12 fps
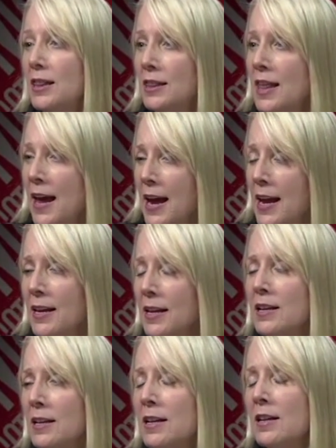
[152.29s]

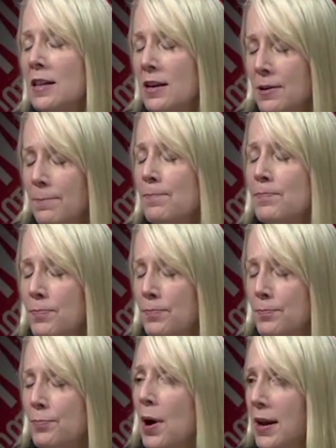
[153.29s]
the
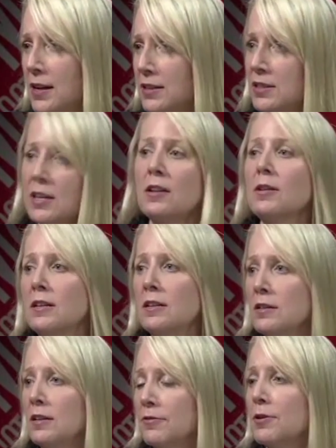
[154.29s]
products can
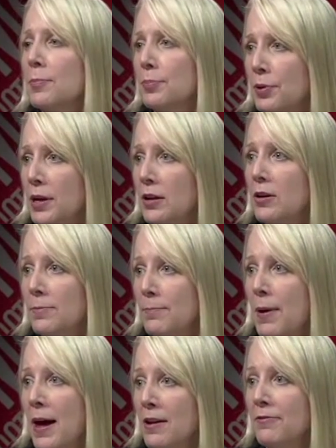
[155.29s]
deliver a pretty good
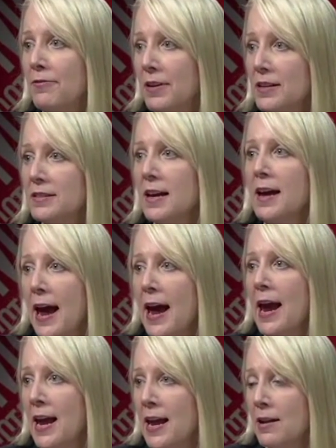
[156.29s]
benefit
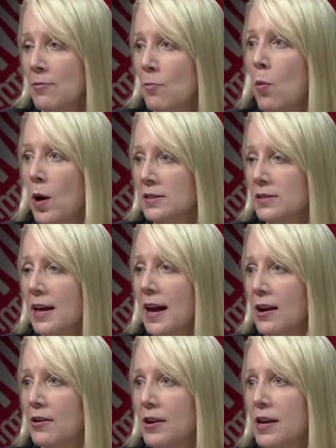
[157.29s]
in one's
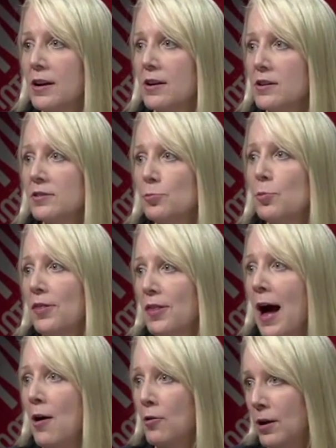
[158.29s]
later years
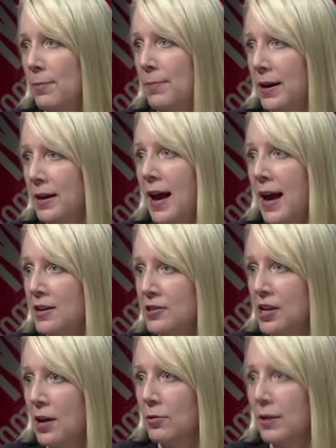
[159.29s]
without a big
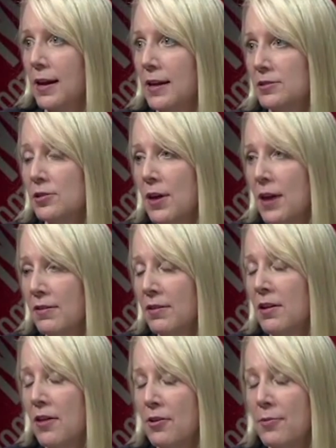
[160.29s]
cash outlay. So that's
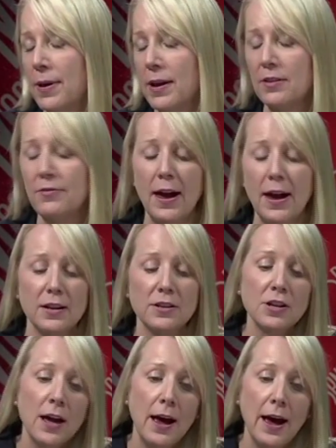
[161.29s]
another big
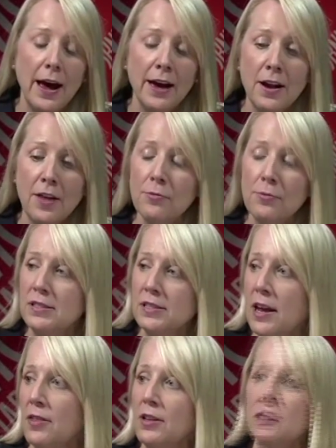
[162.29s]
advantage. Another
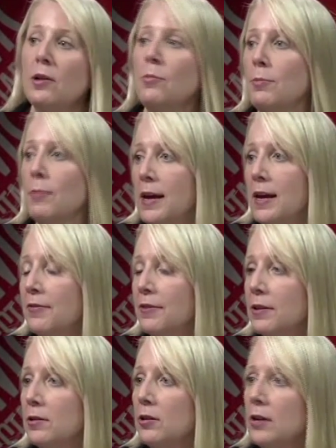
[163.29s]
reason I think someone might give
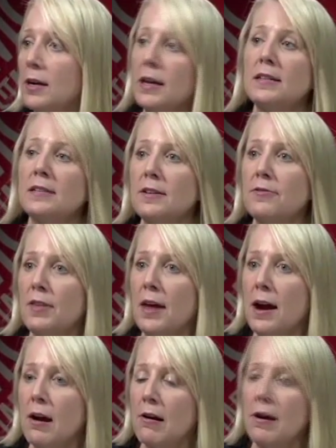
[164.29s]
it a look is if
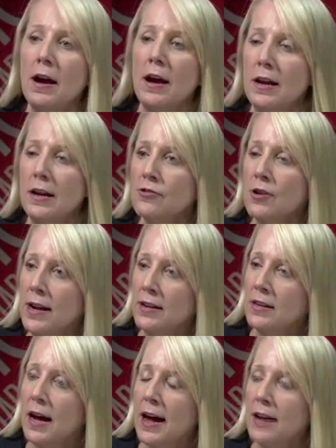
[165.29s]
they are trying
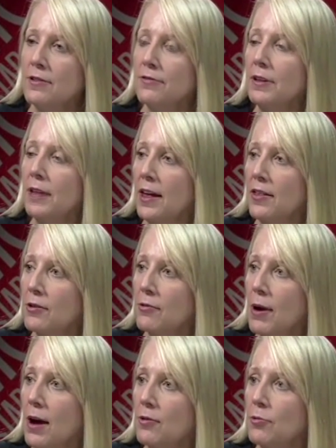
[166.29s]
to kind of lay the
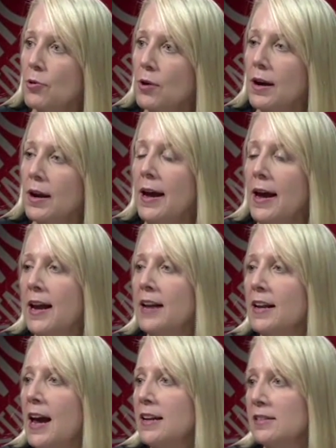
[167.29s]
groundwork
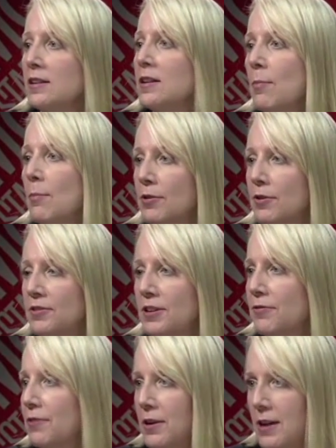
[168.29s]
in case a number of
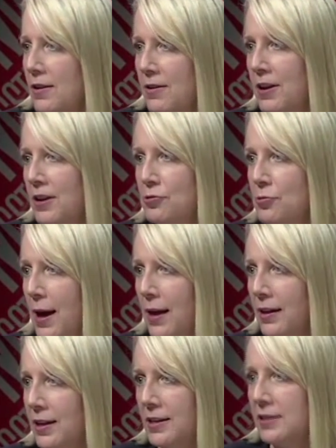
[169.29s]
different
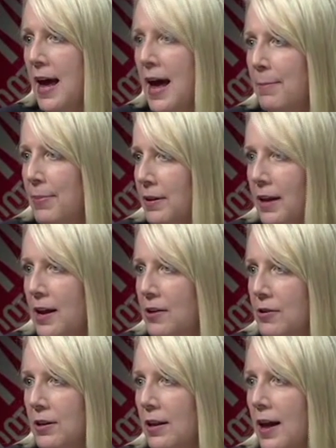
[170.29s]
eventualities happen
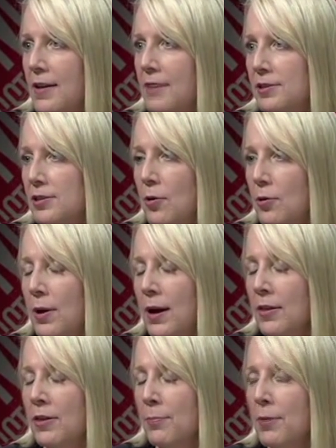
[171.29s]
later in life. So
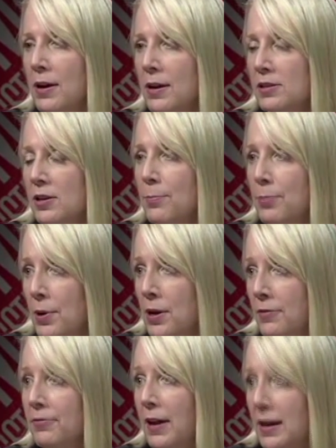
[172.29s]
the products are
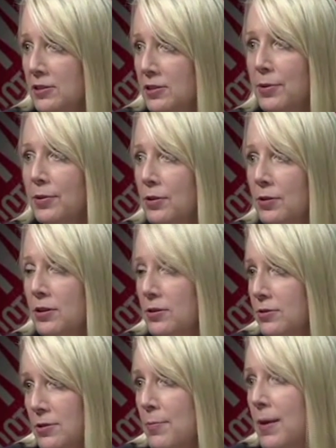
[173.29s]
pretty flexible. You can
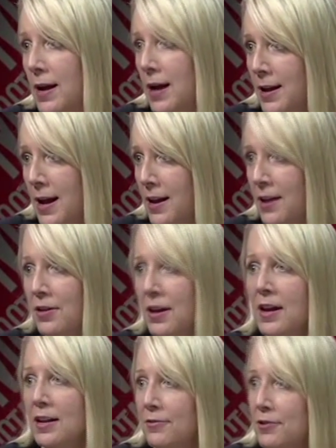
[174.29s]
use the money on
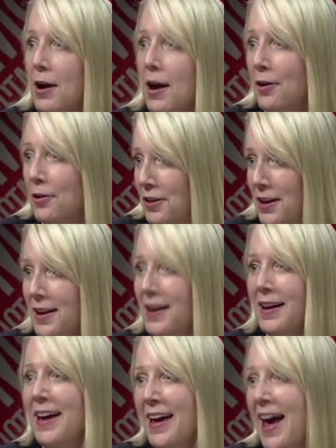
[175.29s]
anything, and if you're healthy
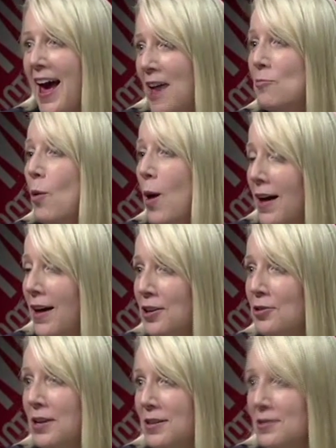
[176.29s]
and well,
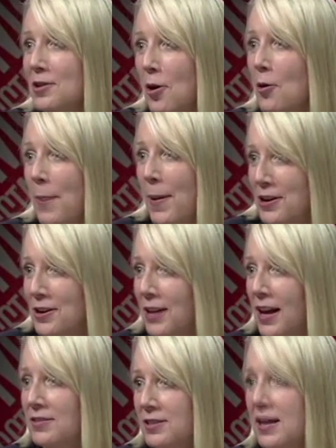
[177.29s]
you can go about your
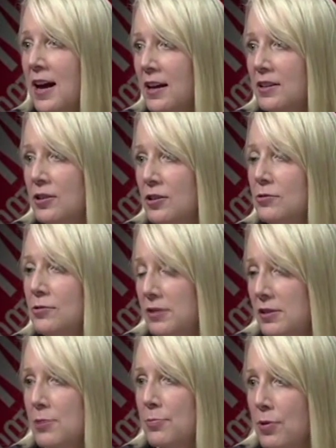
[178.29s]
lifestyle and use
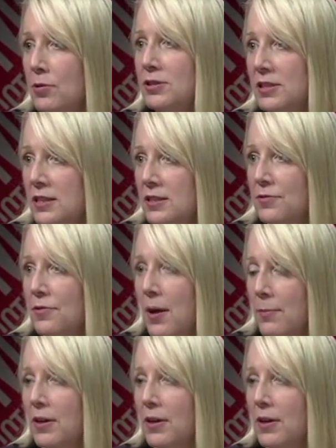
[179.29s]
the proceeds from